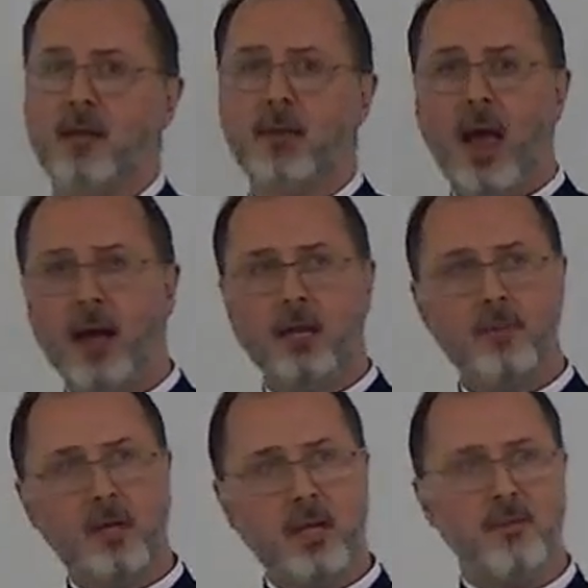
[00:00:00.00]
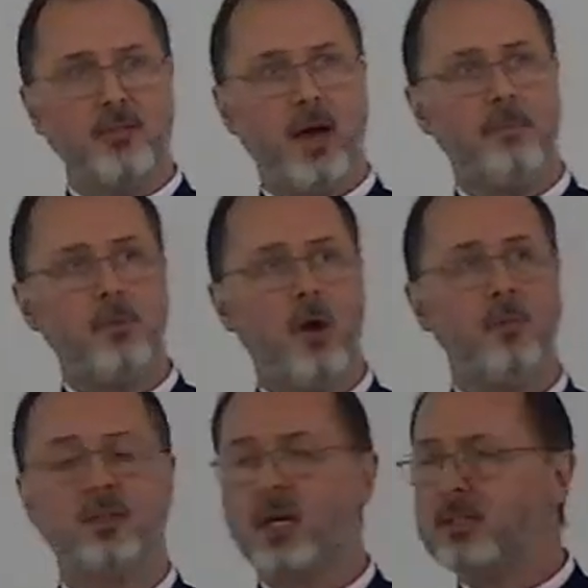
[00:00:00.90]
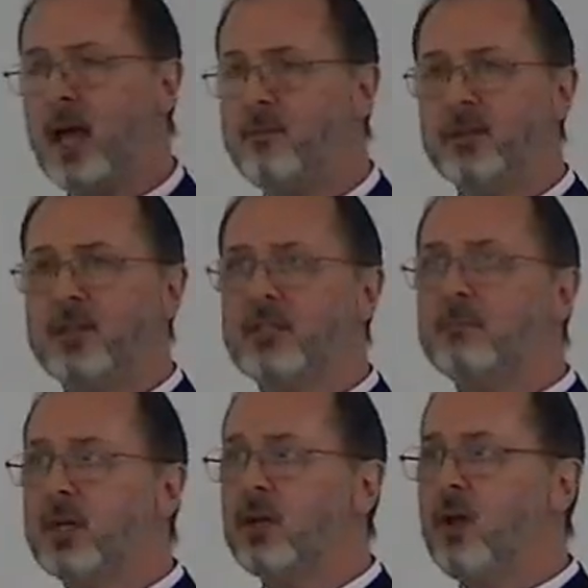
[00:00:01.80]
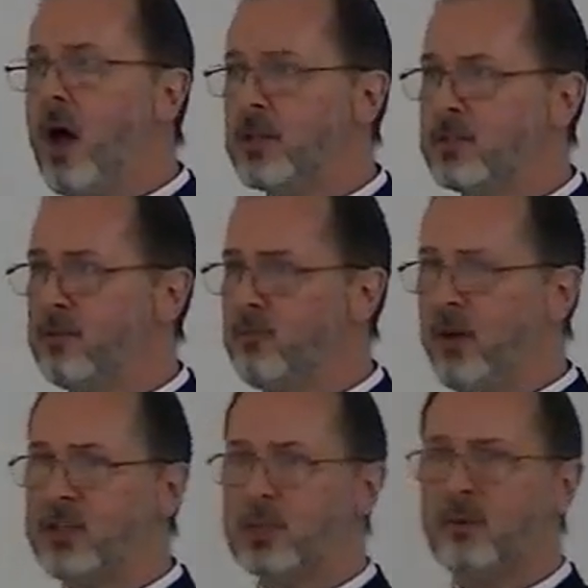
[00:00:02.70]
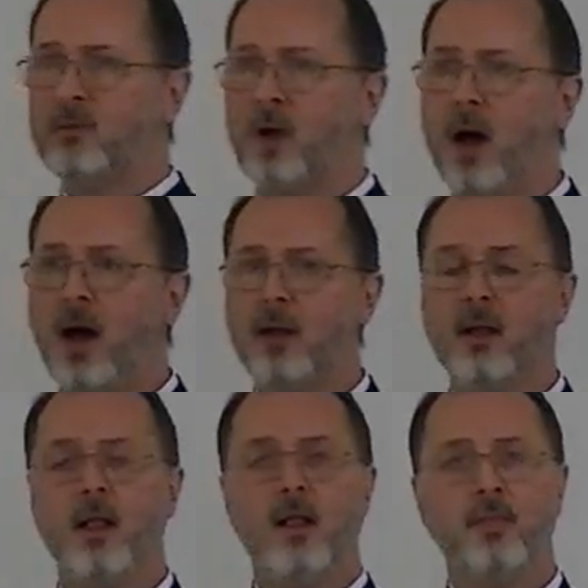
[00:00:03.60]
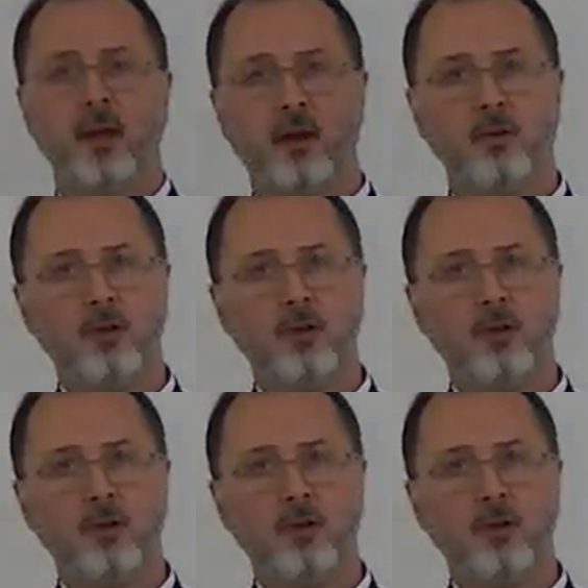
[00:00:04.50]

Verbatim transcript: that Adam and Eve at that moment just haven't just simply lost the friendship of God. They are